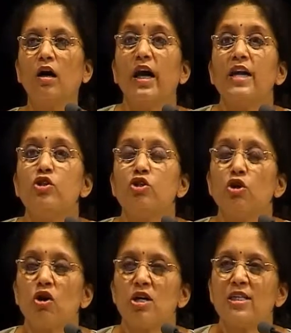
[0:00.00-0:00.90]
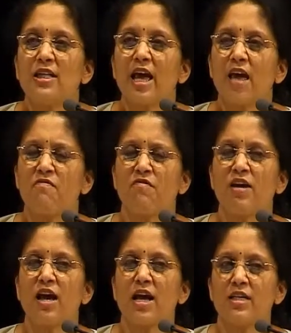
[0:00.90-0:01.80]
enjoys
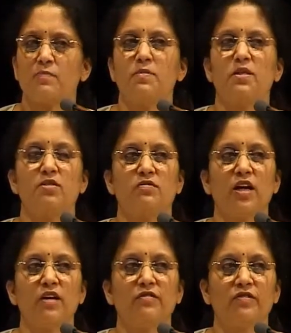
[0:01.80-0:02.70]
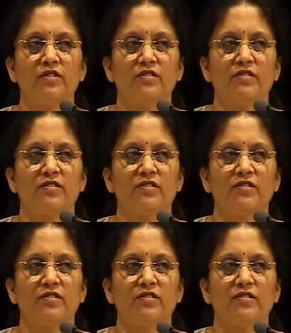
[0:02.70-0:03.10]
every aspect of life here.